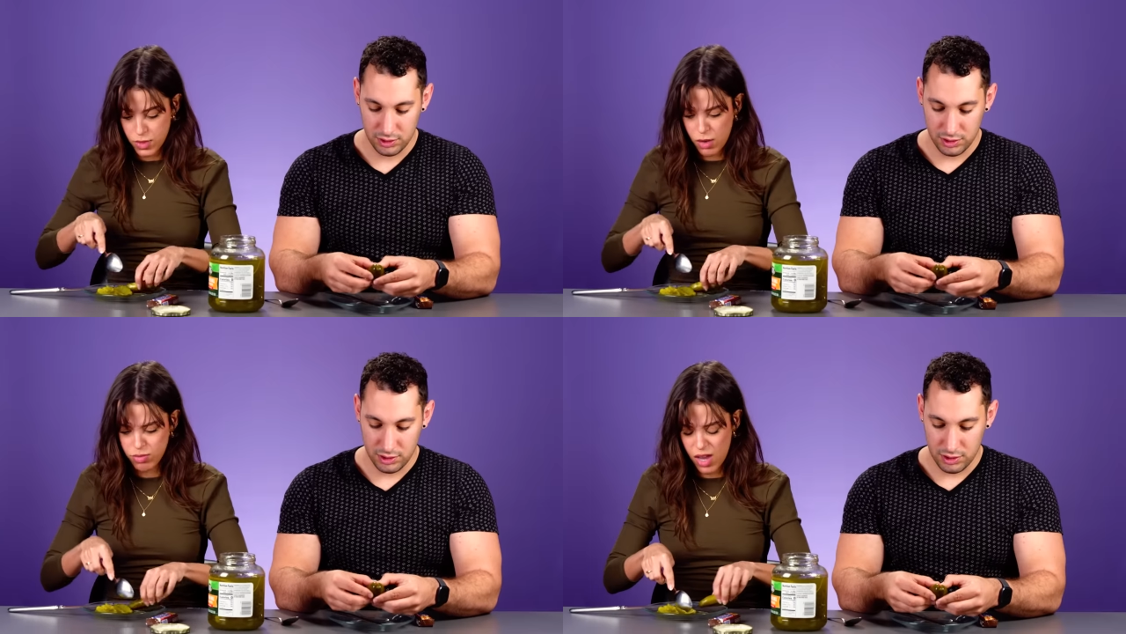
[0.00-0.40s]

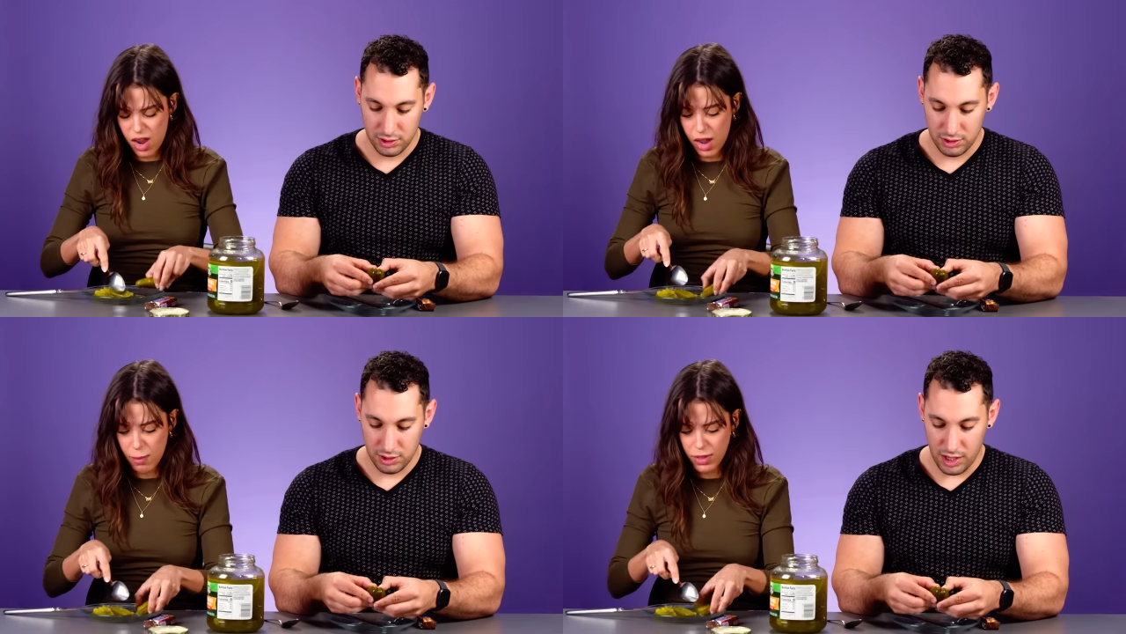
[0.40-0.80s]
Speaker 1: No,
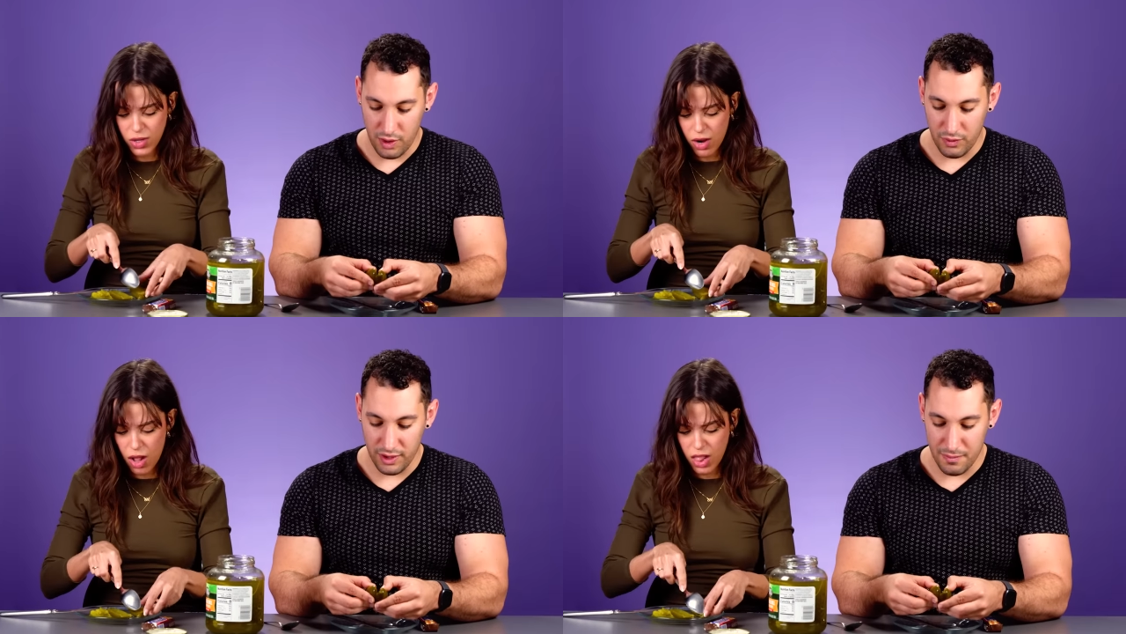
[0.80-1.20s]
yeah, I'm gonna
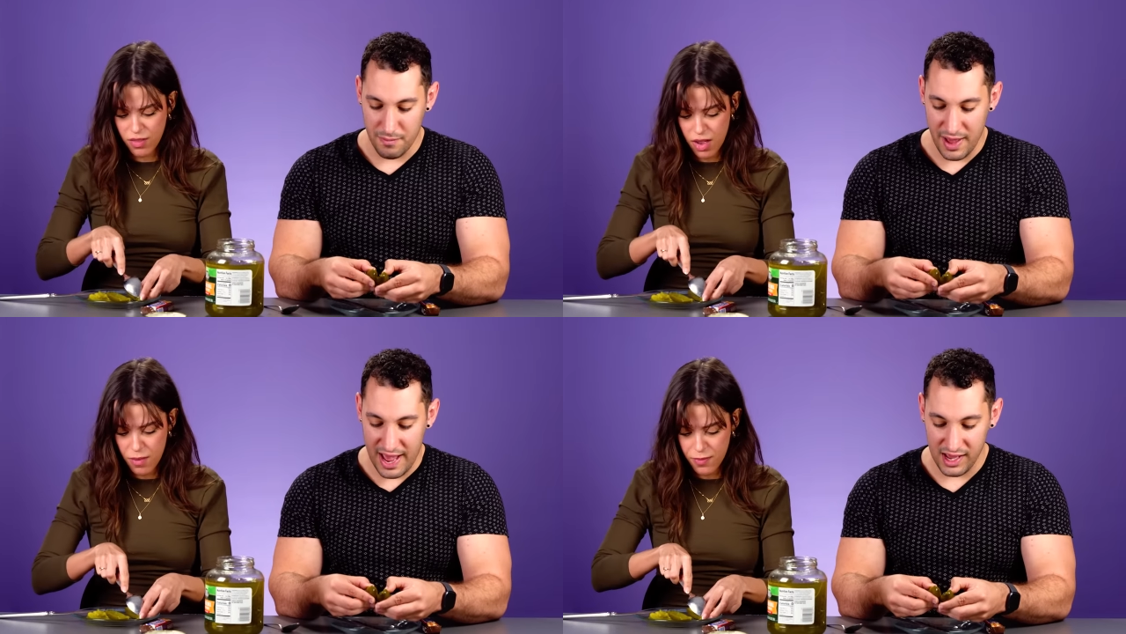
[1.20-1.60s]
Speaker 2: try I all wanna of
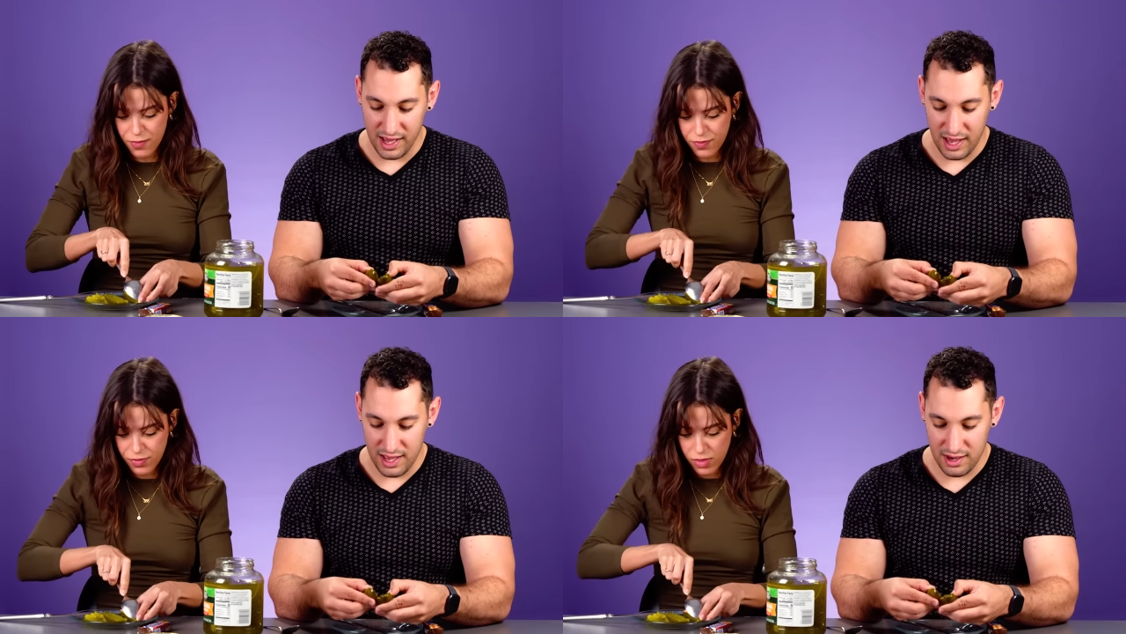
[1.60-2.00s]
them. make
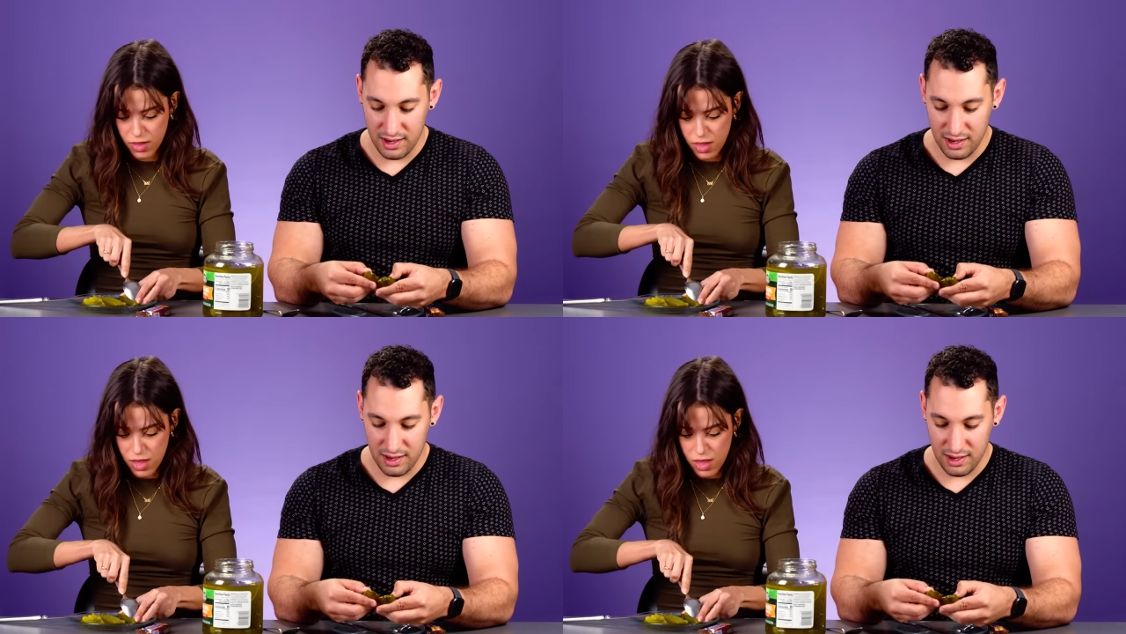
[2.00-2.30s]
it.